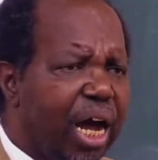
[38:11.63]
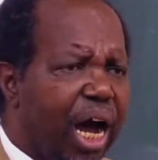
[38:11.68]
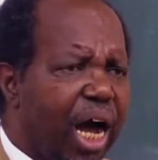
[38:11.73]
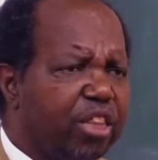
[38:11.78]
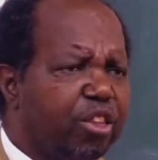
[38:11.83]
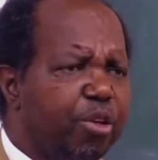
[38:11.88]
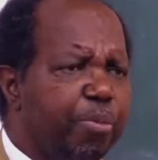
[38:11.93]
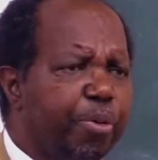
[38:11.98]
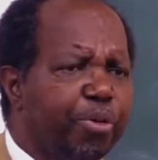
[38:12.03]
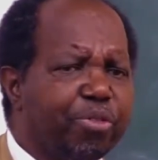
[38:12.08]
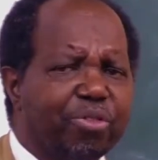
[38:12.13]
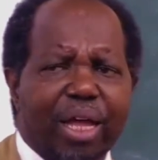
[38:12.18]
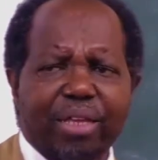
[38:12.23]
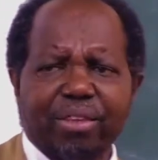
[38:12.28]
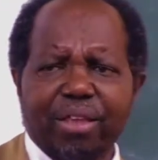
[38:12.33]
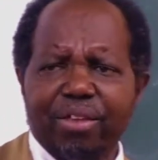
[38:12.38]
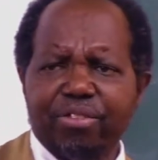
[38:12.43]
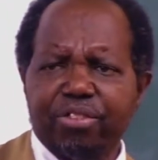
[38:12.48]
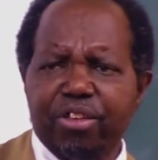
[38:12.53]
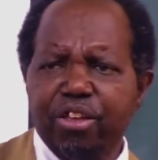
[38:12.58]
And people
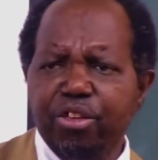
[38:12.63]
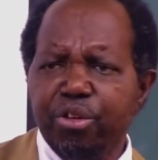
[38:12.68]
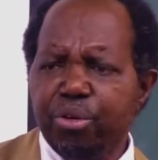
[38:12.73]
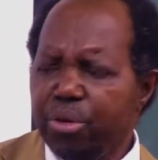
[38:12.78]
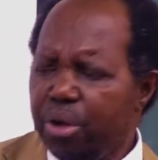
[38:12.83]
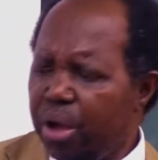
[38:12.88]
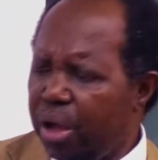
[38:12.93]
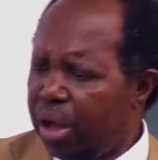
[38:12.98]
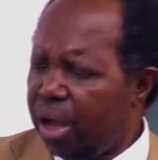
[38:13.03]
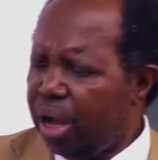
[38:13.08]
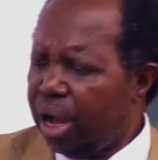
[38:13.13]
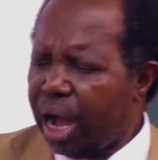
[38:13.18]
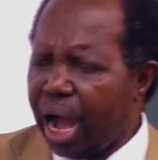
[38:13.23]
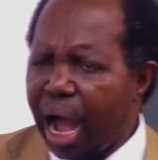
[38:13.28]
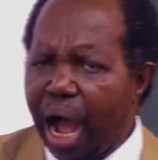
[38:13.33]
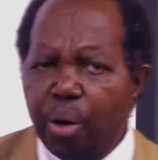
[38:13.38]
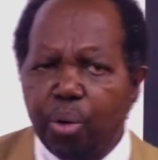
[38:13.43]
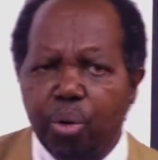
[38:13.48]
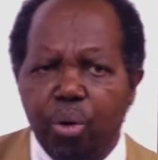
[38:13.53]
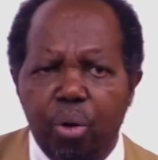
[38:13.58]
start asking you,
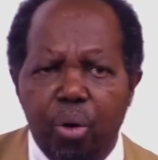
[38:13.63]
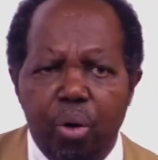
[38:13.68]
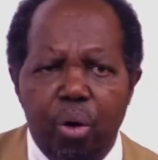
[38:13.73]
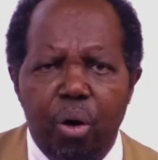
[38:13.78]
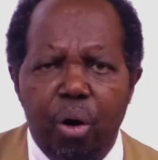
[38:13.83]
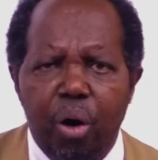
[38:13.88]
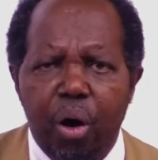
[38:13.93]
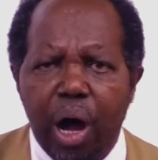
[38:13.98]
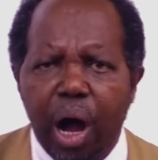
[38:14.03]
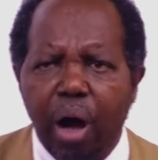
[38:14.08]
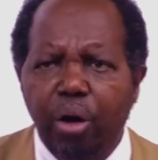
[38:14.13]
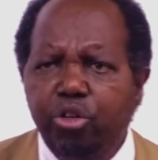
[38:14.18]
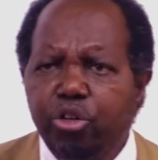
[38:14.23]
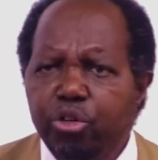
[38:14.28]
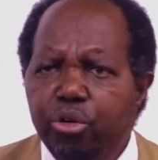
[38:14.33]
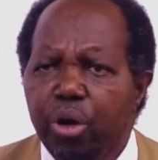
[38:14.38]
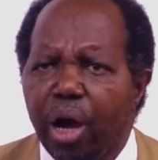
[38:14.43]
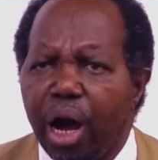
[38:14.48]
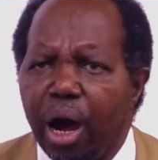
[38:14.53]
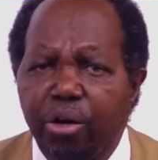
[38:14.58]
how
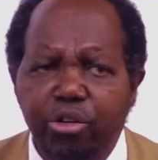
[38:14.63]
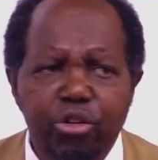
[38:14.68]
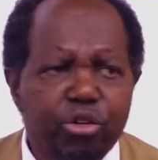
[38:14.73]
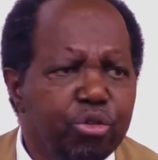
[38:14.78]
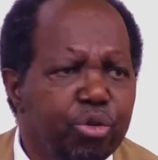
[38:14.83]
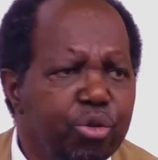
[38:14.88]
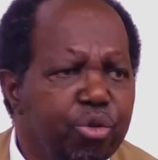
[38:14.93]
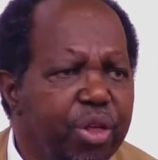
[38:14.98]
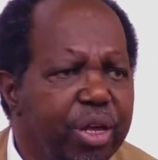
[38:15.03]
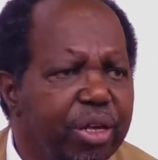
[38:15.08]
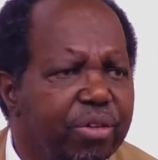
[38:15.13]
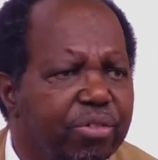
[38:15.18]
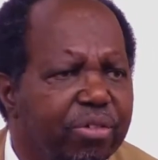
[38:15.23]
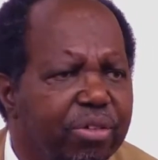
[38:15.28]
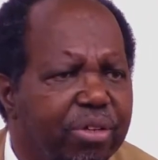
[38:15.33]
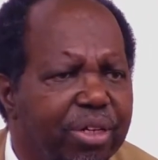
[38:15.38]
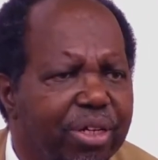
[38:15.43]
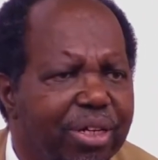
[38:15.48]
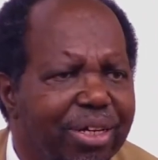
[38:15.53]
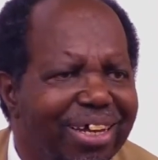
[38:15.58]
do you do
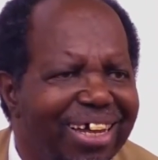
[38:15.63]
this?